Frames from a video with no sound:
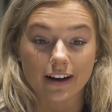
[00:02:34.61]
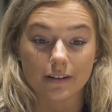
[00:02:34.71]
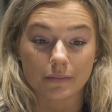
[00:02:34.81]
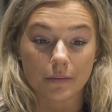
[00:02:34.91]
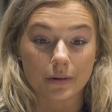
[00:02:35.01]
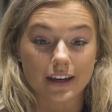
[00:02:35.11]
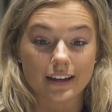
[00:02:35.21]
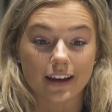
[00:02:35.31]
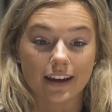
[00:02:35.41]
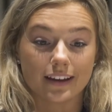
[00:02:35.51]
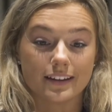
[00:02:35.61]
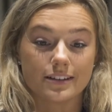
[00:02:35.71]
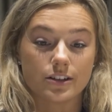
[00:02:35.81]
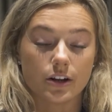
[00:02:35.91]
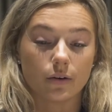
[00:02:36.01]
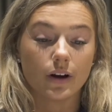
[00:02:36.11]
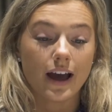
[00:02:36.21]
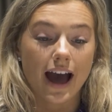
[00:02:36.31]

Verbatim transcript: um, compete and, you know,